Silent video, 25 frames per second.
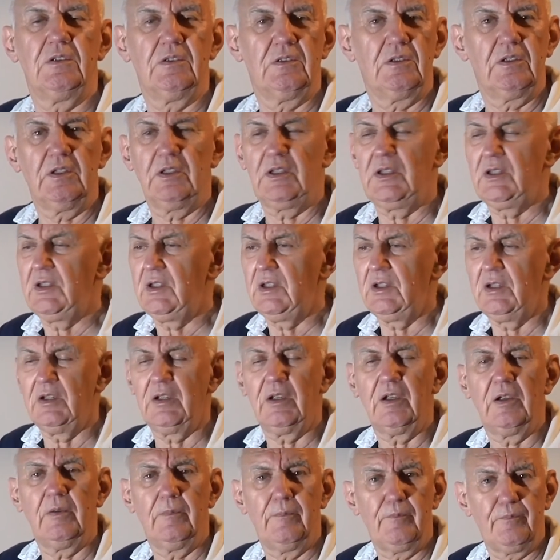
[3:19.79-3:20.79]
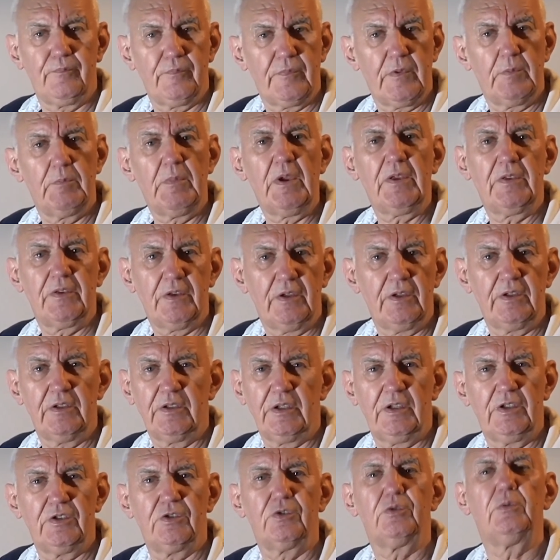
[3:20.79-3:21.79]
the um,
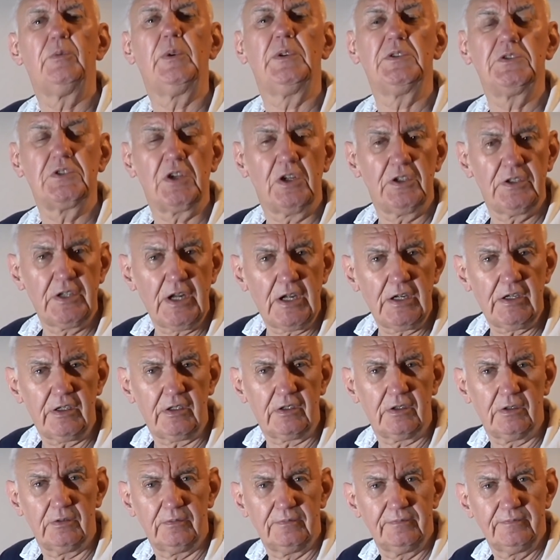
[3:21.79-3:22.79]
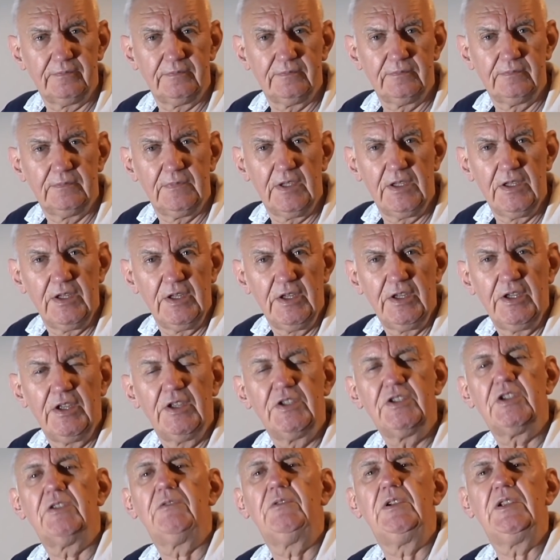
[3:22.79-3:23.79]
method is almost identical.
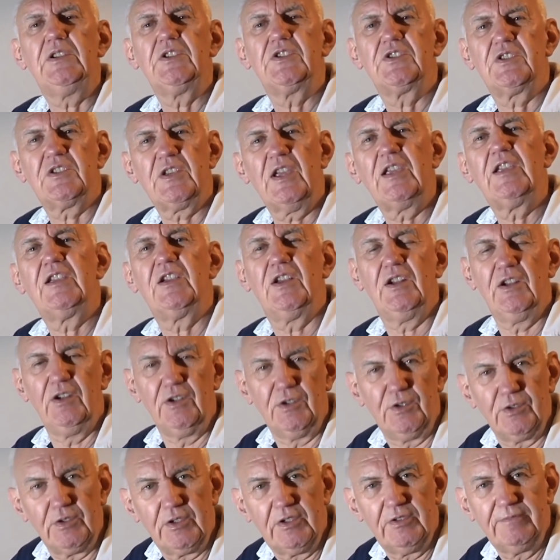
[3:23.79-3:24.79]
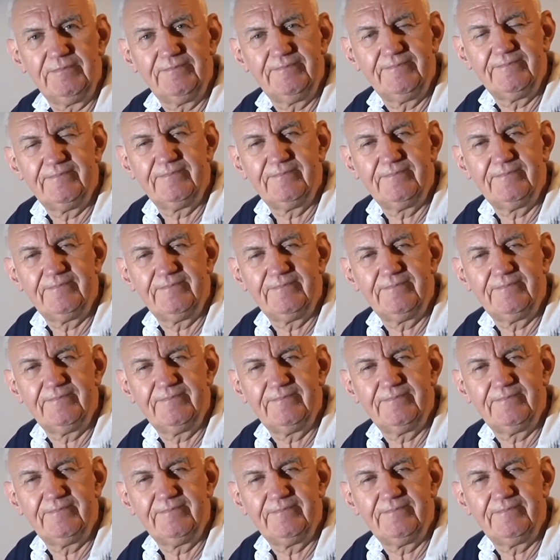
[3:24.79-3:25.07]
So let's take a look.